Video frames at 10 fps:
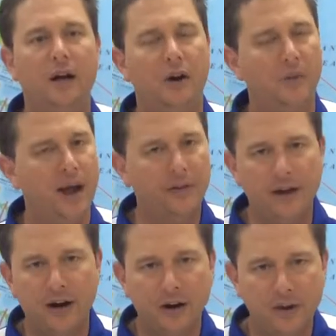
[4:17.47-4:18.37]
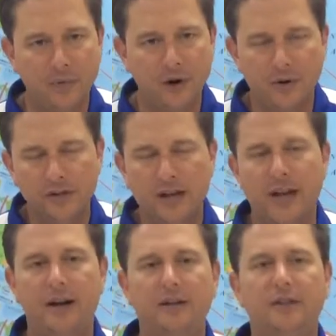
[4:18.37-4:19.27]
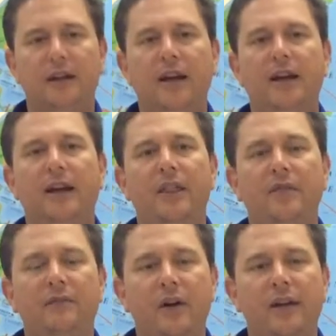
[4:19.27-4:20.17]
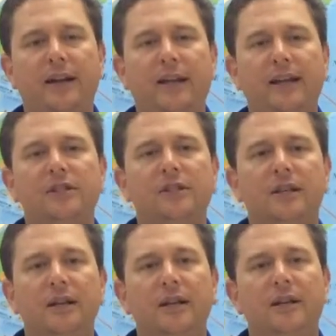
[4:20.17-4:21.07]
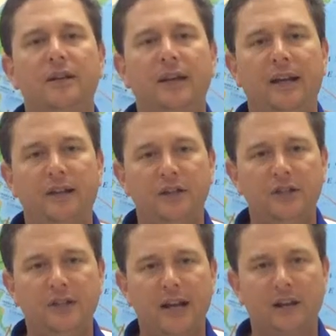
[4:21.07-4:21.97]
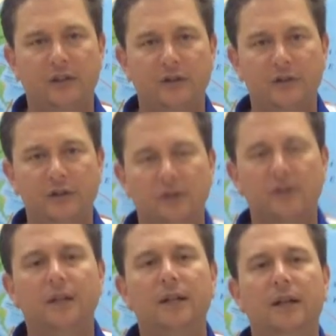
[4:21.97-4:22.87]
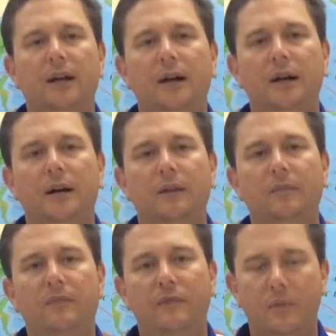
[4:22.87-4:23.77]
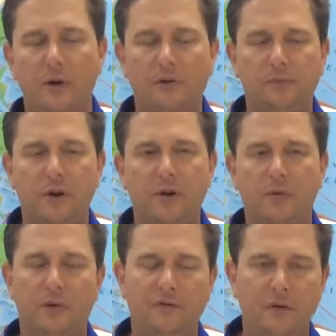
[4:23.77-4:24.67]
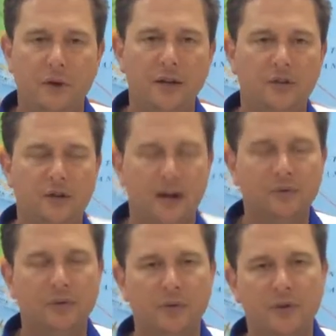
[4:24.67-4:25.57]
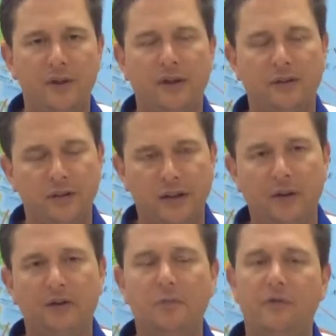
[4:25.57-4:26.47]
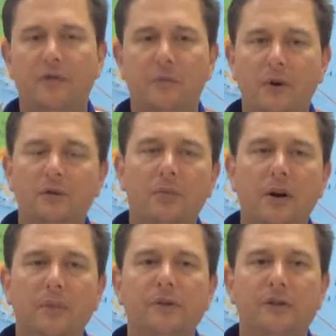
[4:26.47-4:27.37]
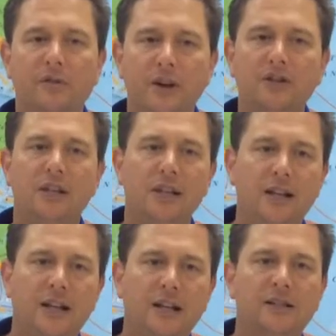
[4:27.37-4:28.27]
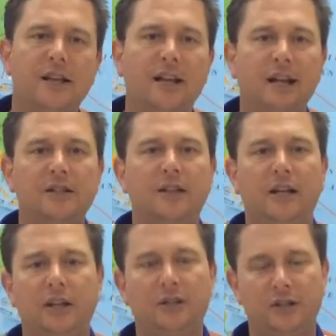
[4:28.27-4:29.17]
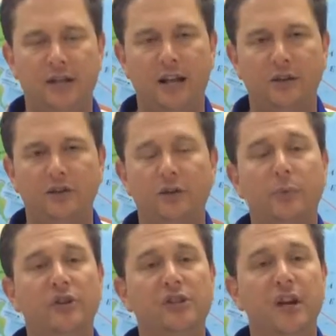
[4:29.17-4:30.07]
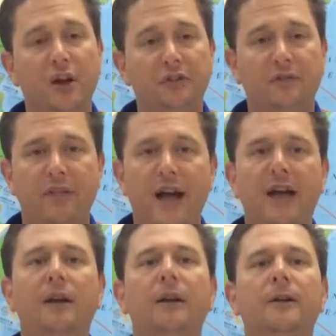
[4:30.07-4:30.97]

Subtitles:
around the area that we know as Canada today, and they fought against the English settlers. For the most part, there were a few Indian tribes with the English settlers, but for the most part, it was the French and the Indians against the English settlers. The result of that